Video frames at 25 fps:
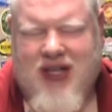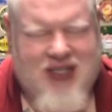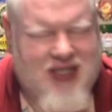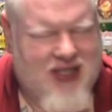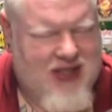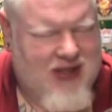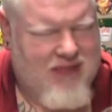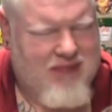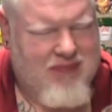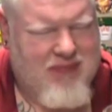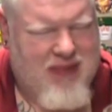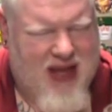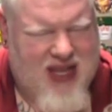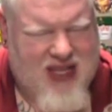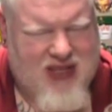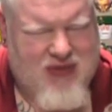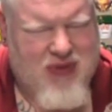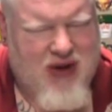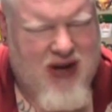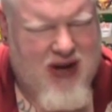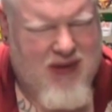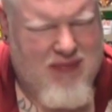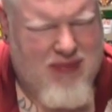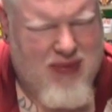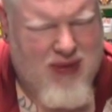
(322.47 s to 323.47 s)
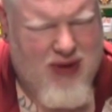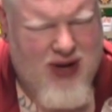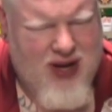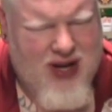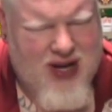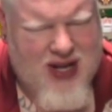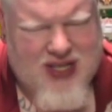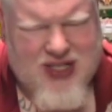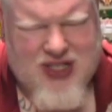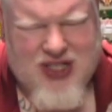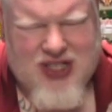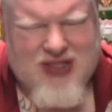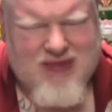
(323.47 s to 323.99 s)
That's the best way to put
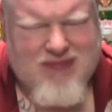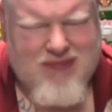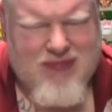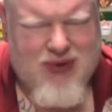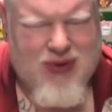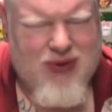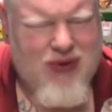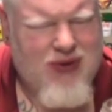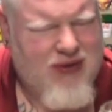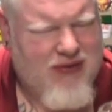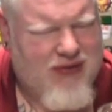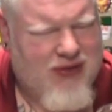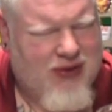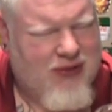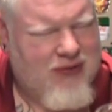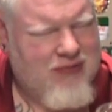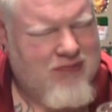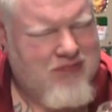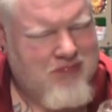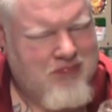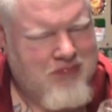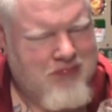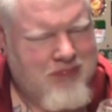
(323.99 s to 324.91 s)
it. It's just beautiful.